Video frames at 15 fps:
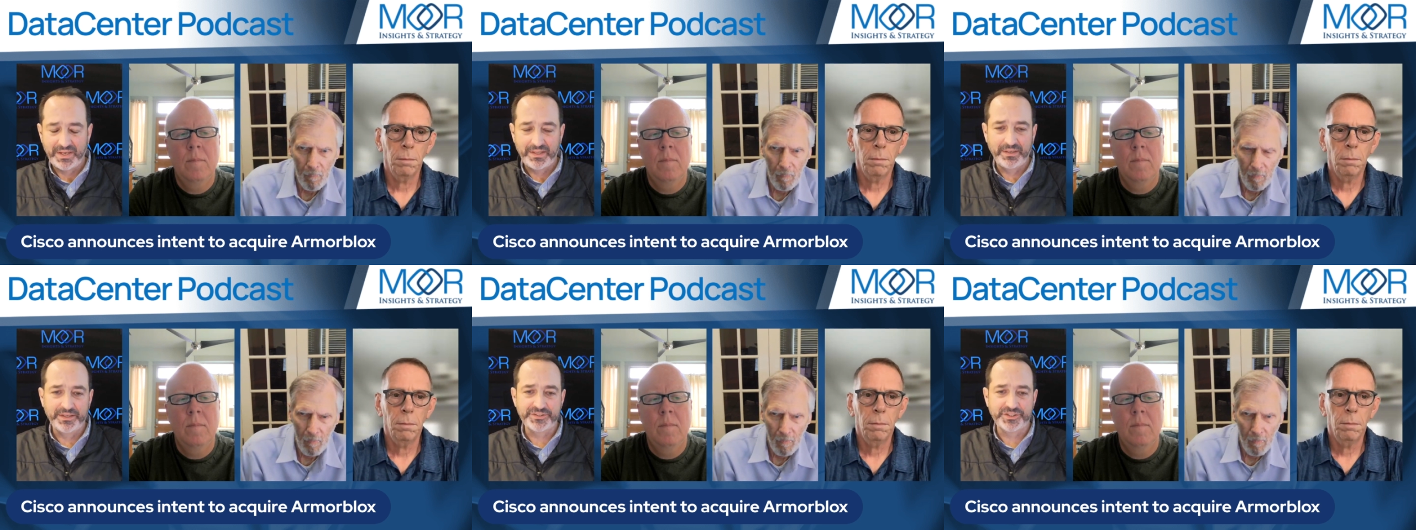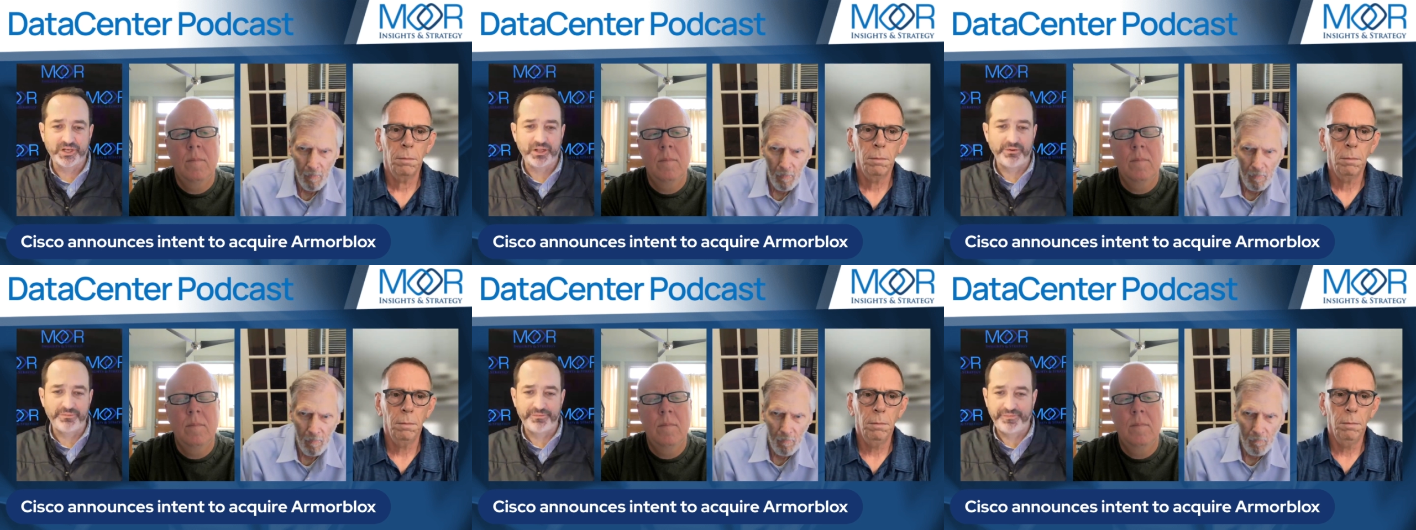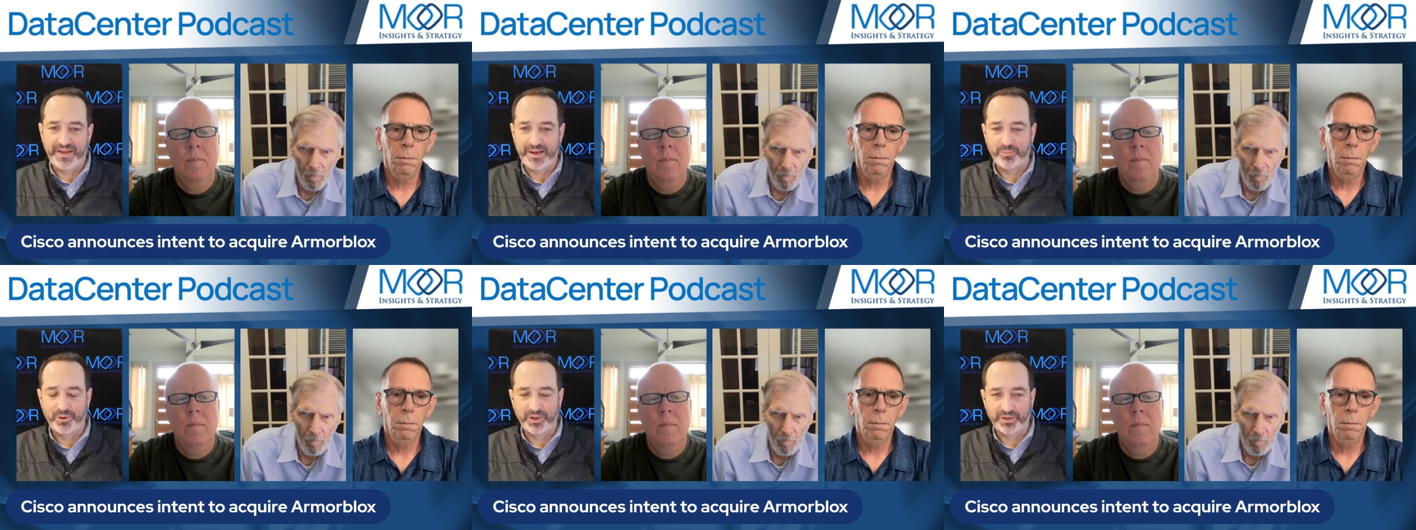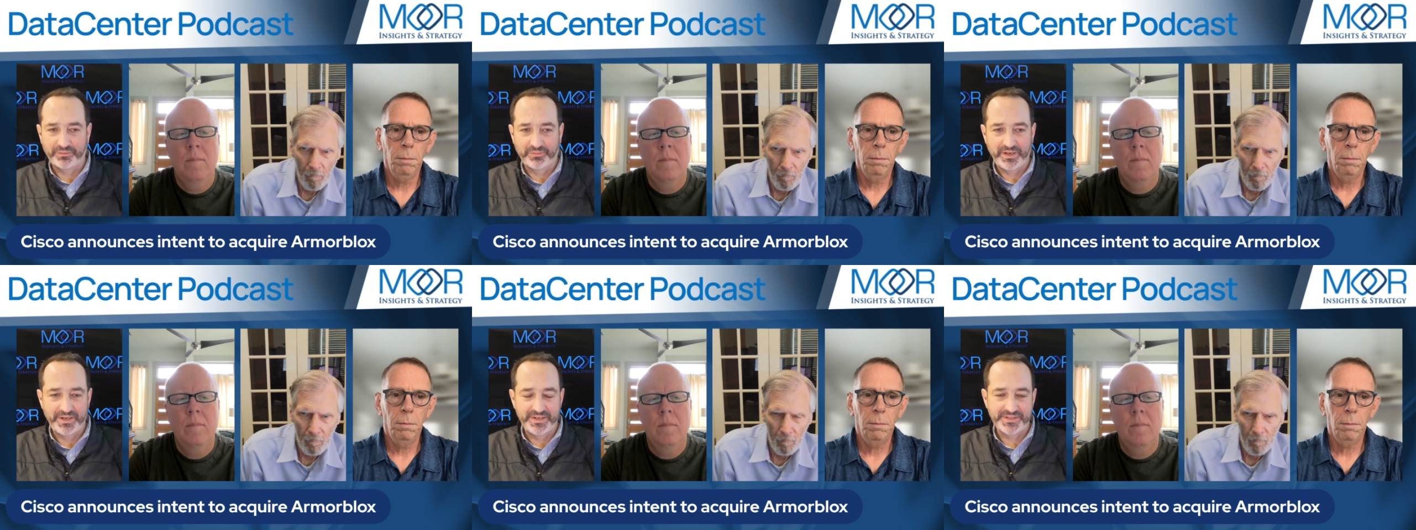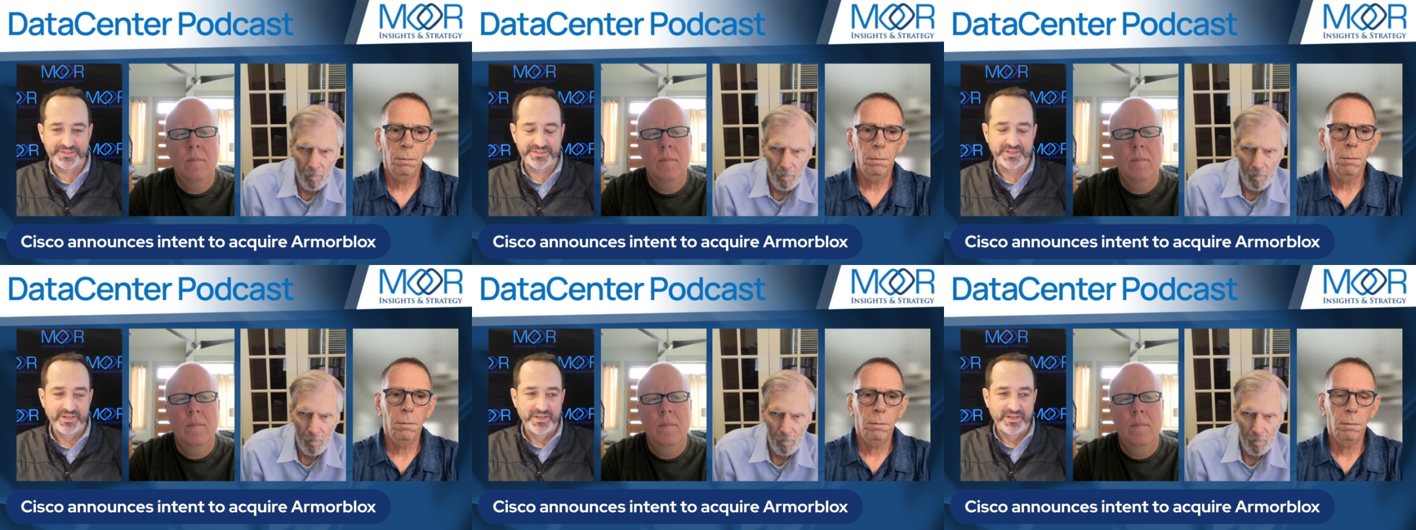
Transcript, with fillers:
Speaker 1: I like to call it fabric, right? It's